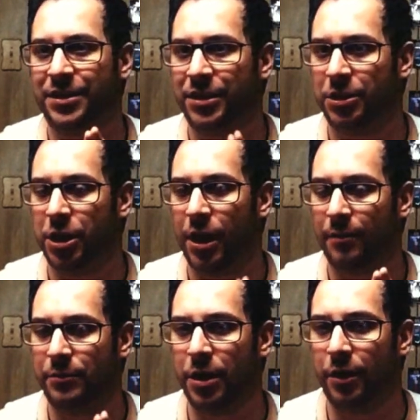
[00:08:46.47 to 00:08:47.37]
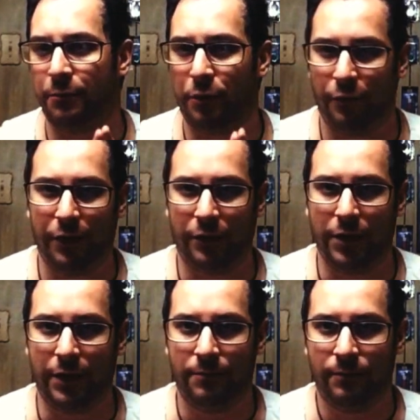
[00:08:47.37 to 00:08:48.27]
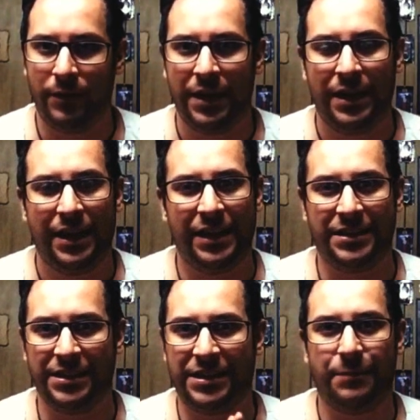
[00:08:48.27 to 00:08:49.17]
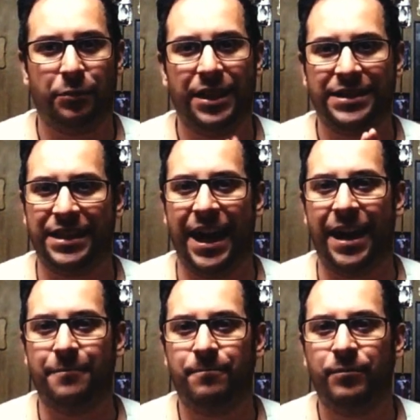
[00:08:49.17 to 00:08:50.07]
the job done perfectly. It's as simple as that.